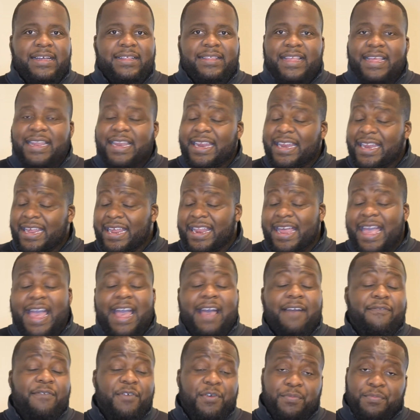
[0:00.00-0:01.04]
than it had
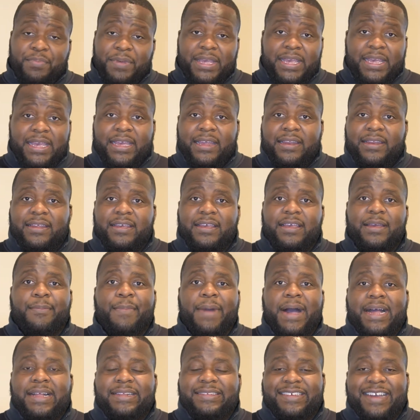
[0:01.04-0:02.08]
ever been in
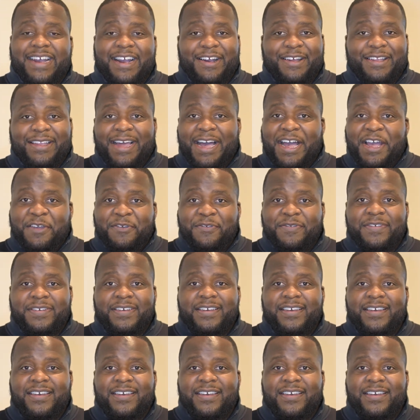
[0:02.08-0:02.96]
my entire life.